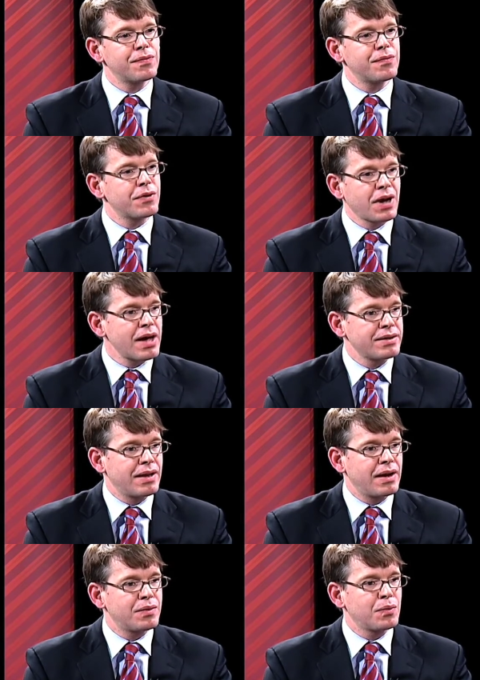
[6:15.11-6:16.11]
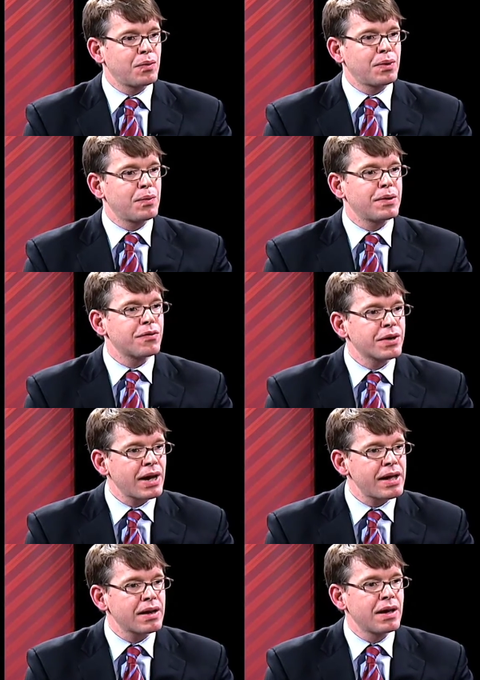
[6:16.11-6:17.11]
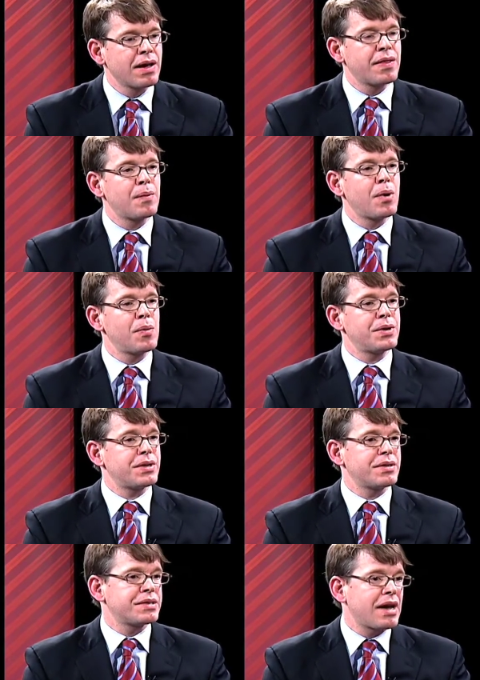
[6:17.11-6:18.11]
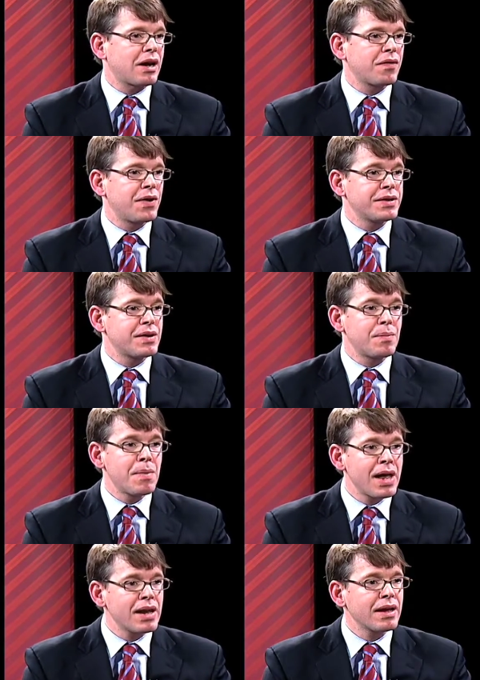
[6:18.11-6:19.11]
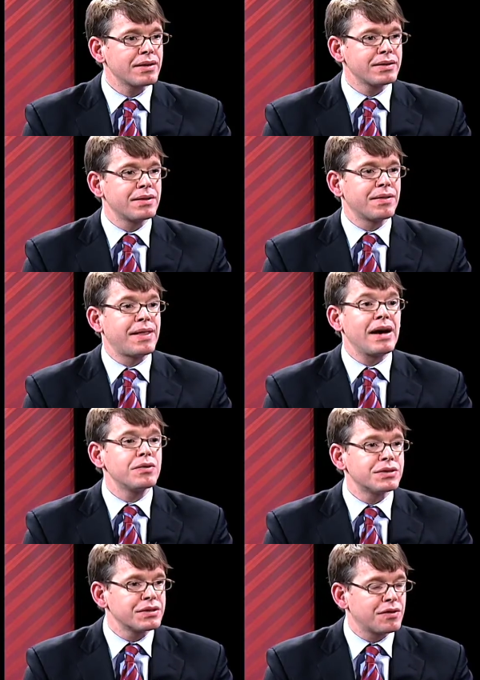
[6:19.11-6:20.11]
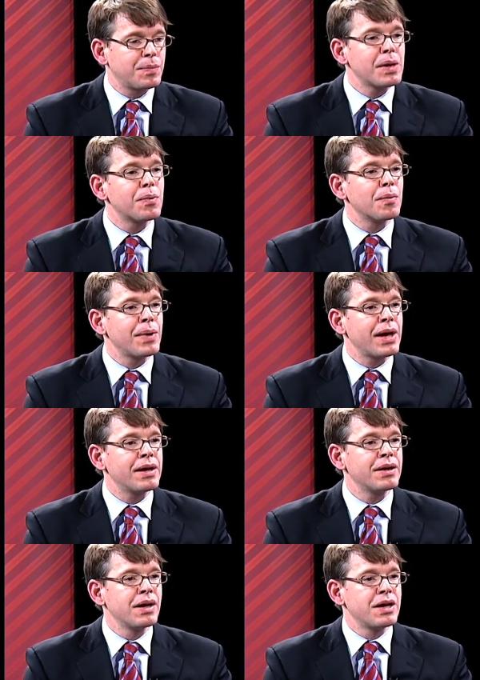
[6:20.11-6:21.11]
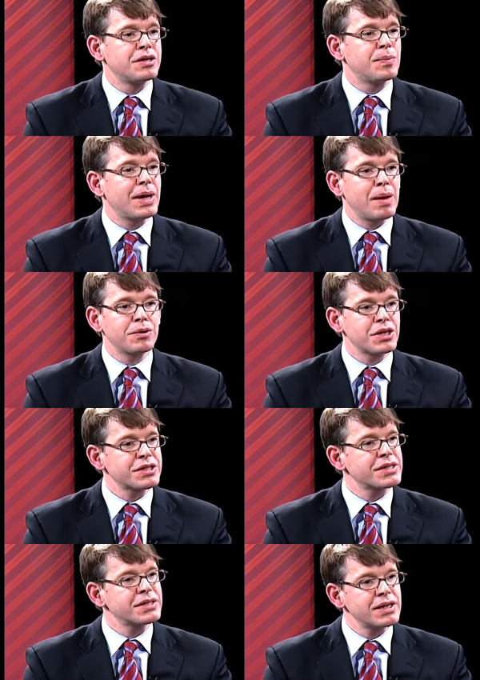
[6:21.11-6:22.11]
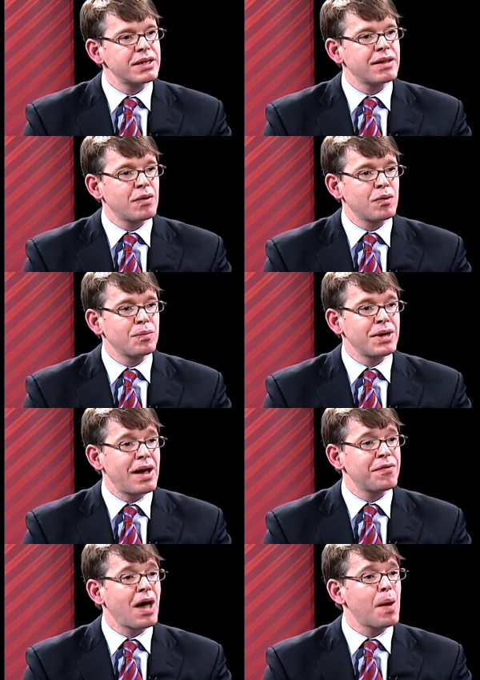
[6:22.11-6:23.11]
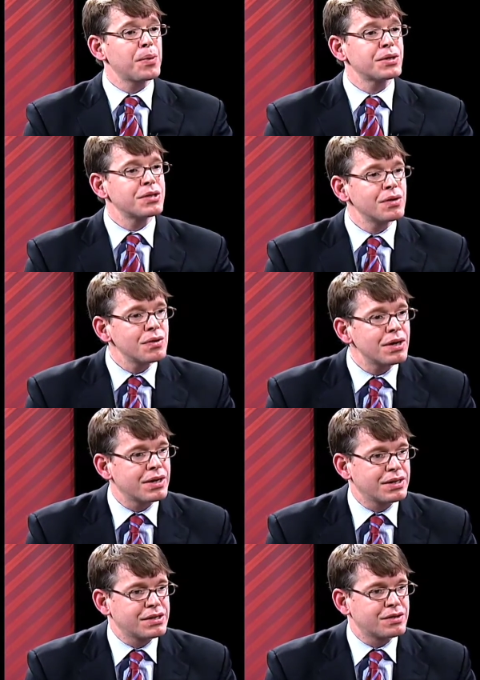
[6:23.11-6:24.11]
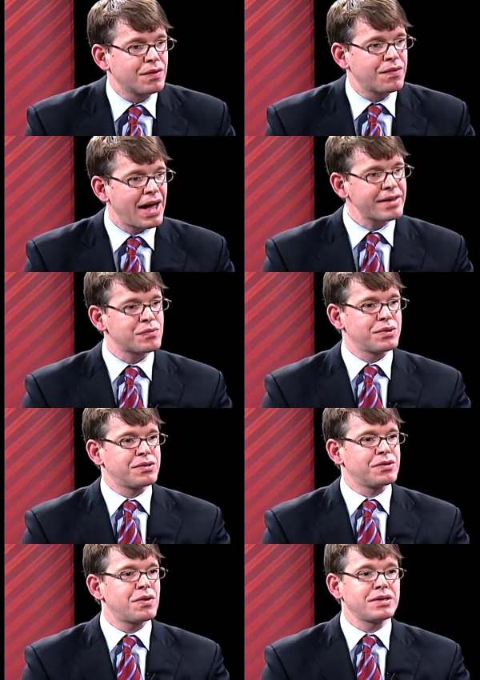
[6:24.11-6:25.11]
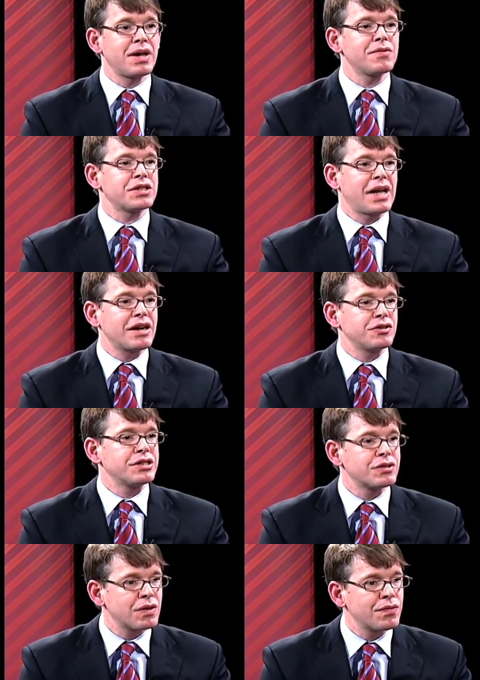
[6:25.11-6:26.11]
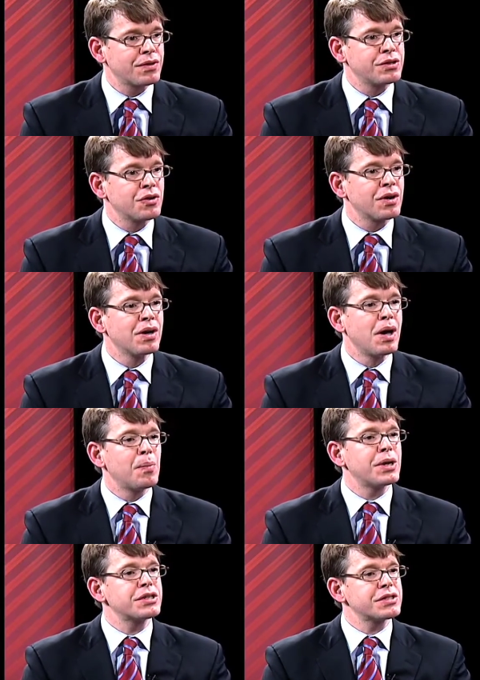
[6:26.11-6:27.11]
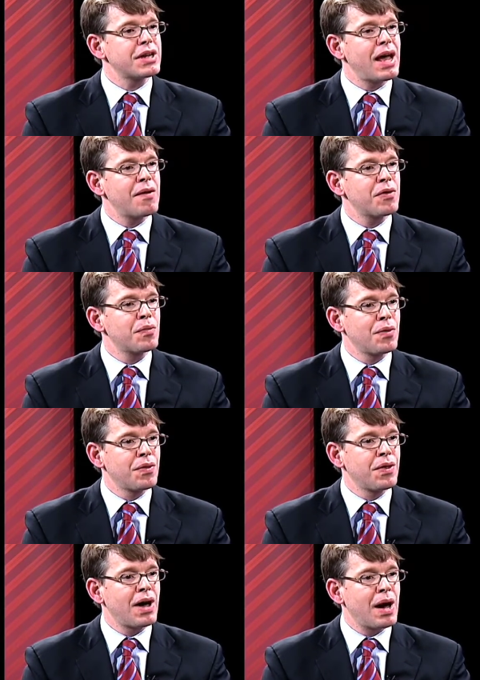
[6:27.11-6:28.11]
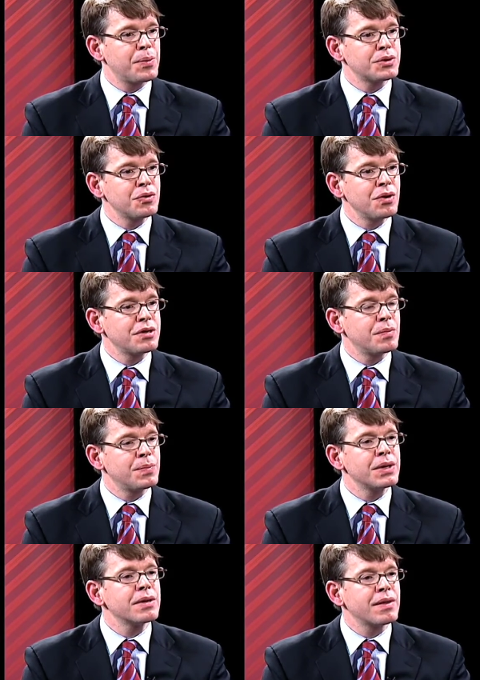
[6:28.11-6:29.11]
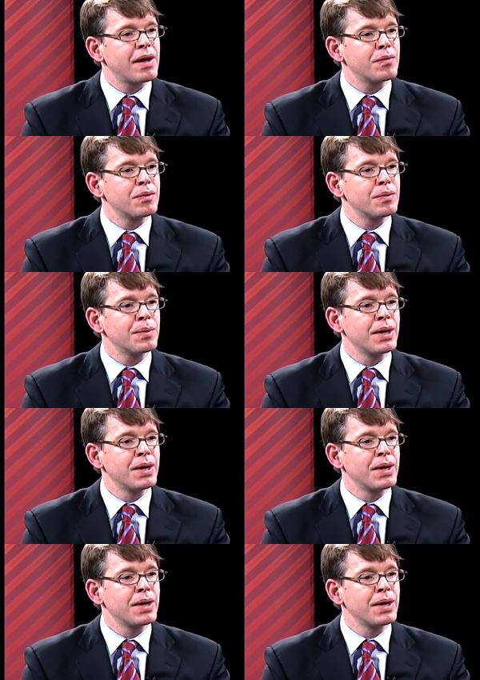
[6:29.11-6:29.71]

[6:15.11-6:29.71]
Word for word: forgotten that. We forget the moment and the sacrifice that many thousands of people made to be able just to sit in that room, to have the opportunity to serve. That's what's so strange. It's not even just to actually serve on the jury, but just to have the opportunity to be in that room.